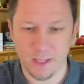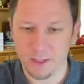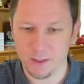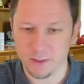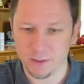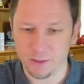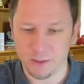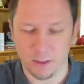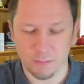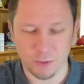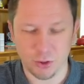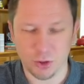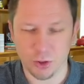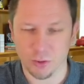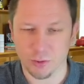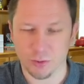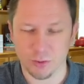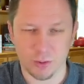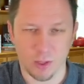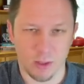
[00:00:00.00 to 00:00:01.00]
so I'm
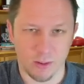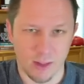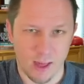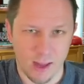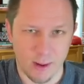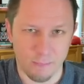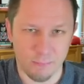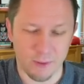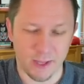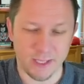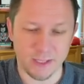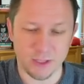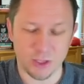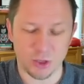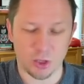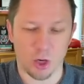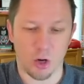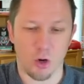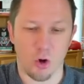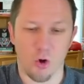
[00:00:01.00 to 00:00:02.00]
sure a lot of
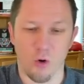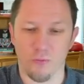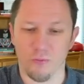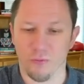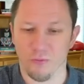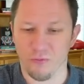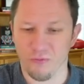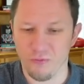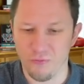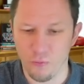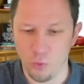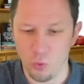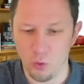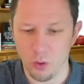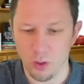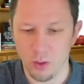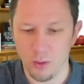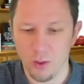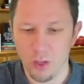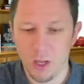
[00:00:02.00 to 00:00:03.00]
places are over
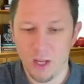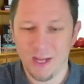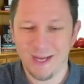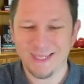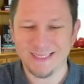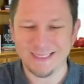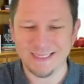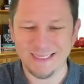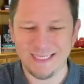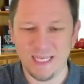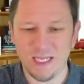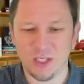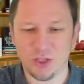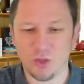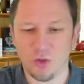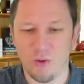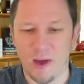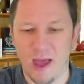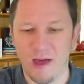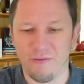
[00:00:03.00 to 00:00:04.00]
four.
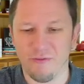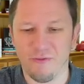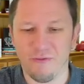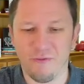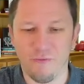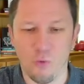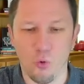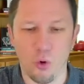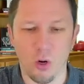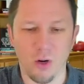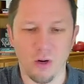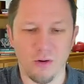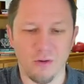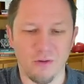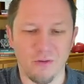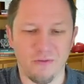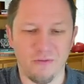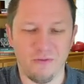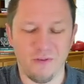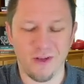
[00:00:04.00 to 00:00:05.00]
Diesel at
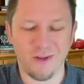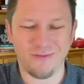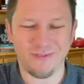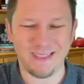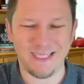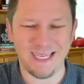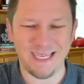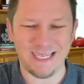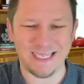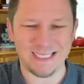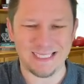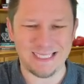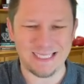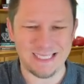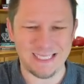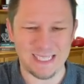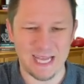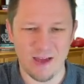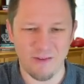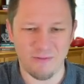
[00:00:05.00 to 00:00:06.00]

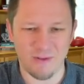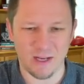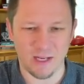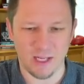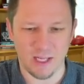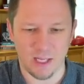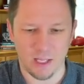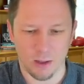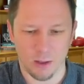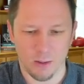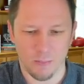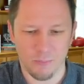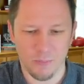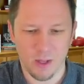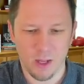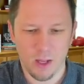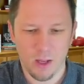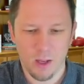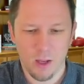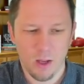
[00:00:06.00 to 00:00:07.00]
457 here.
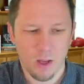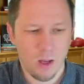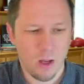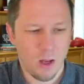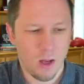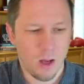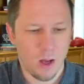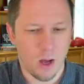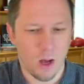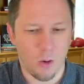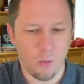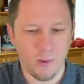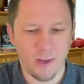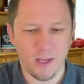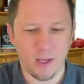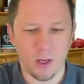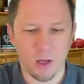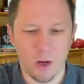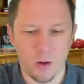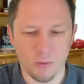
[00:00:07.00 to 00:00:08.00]
A week
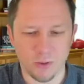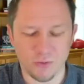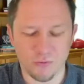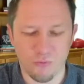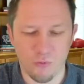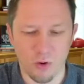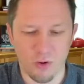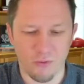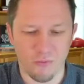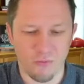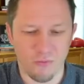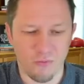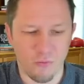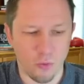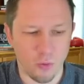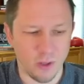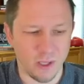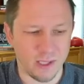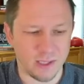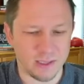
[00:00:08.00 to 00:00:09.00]
ago was
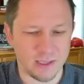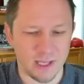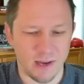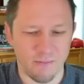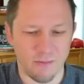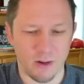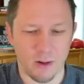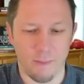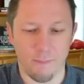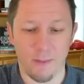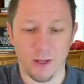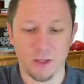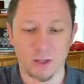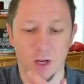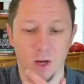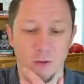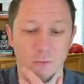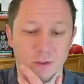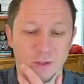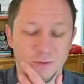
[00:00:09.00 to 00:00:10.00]
447. A month
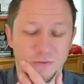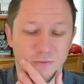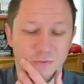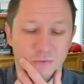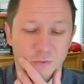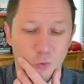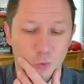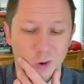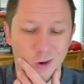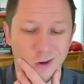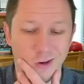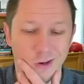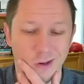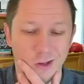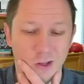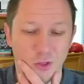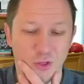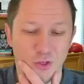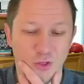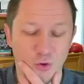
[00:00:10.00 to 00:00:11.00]
ago was
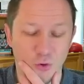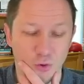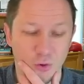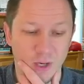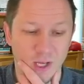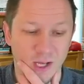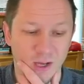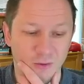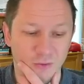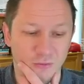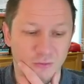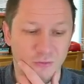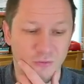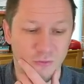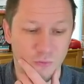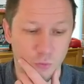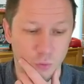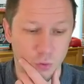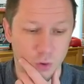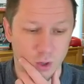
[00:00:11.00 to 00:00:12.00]

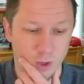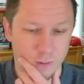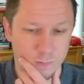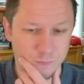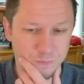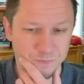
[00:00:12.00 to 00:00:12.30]
434.